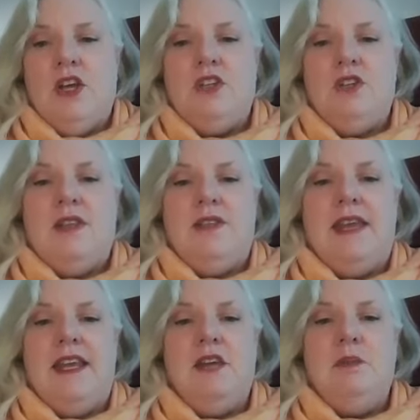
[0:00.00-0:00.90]
so that
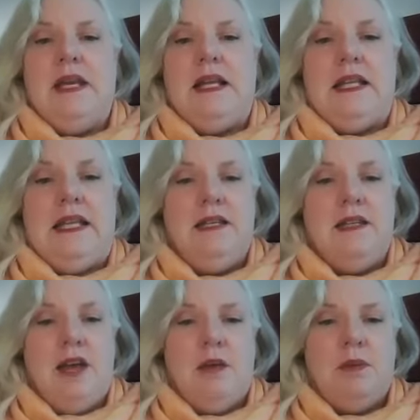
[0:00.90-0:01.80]
they can be cleaned
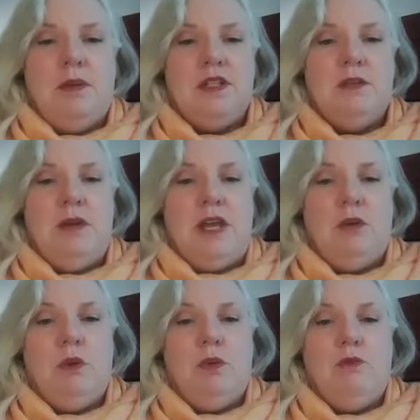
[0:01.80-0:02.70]
up to
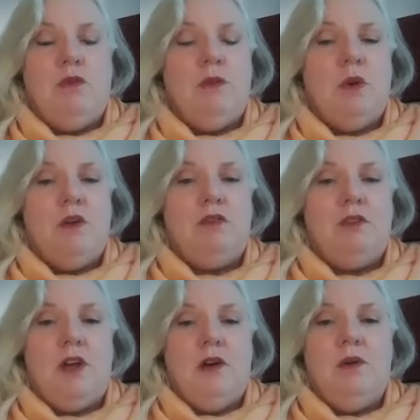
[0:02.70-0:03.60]
make room for more
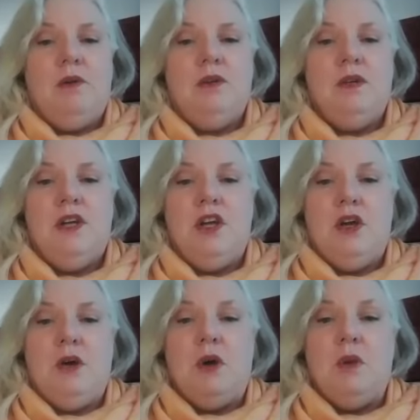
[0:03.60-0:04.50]
flow,
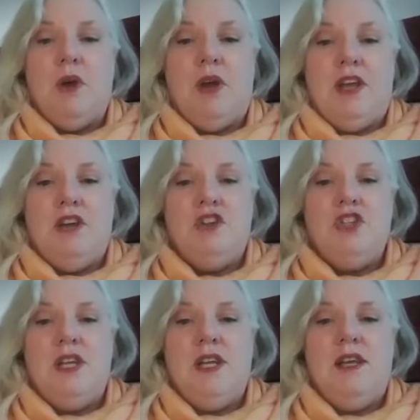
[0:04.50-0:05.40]
more
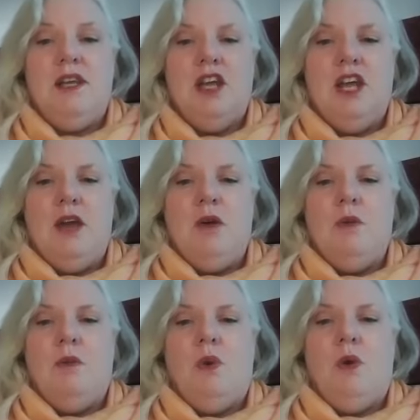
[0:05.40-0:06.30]
energy,
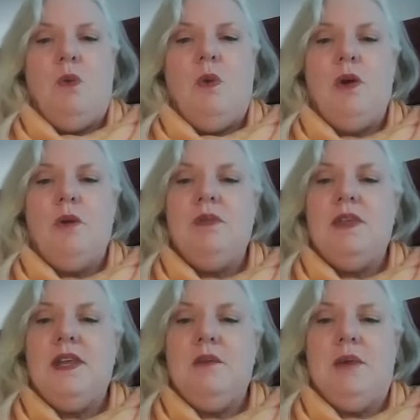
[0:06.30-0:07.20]
more warmth
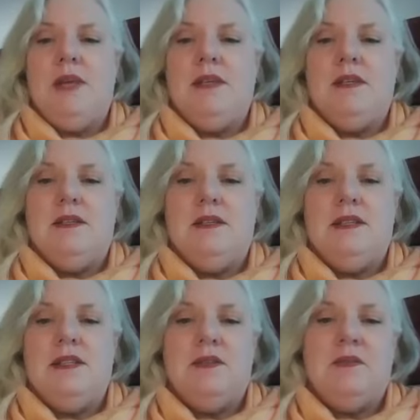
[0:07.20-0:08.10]
and
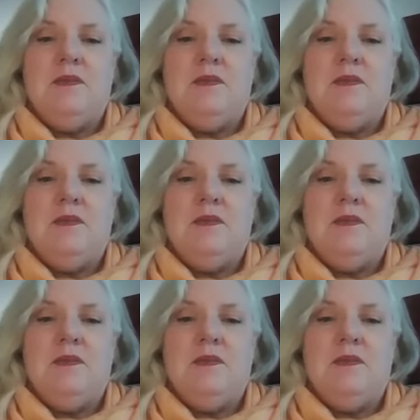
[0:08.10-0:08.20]
abundance.